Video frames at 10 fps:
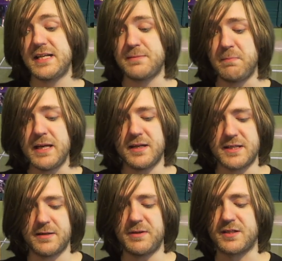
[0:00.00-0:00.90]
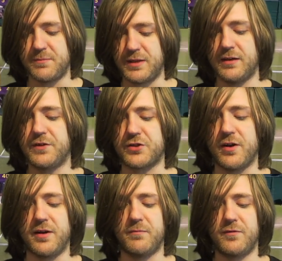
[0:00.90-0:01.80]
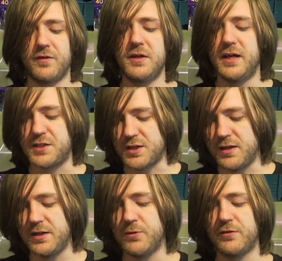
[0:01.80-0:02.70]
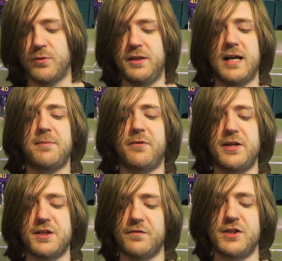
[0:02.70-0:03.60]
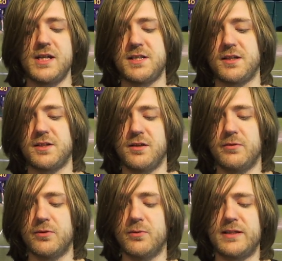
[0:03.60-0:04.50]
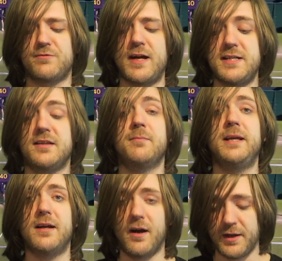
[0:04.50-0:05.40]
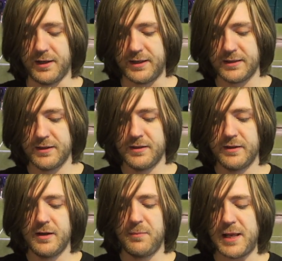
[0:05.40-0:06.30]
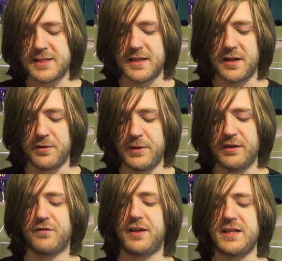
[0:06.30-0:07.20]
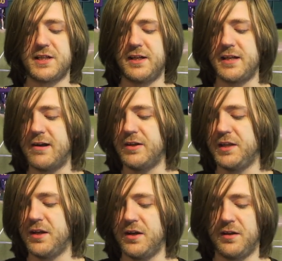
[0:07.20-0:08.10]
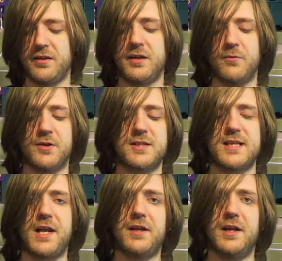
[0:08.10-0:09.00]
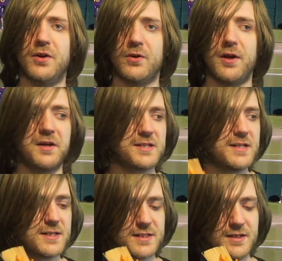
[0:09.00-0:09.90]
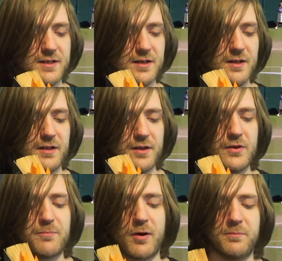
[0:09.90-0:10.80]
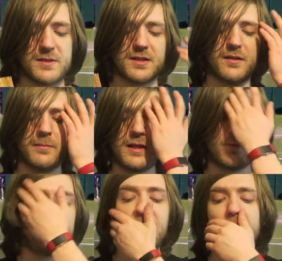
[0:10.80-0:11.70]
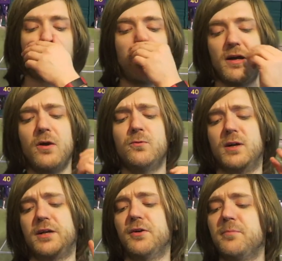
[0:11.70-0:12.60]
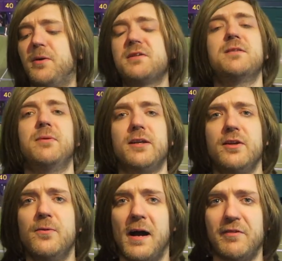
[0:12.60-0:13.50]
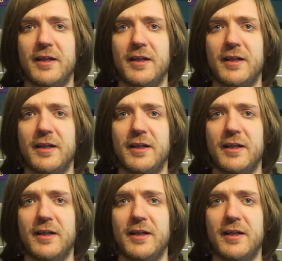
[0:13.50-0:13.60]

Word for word: his meekness had been something of a triumph. It certainly would have won the admiration of Jesus, who had always rated the meek highly. Blessed are the meek, for they shall inherit the earth, he once said, in all earnestness. The only problem is that the meek would then reply, oh, I couldn't possibly, you have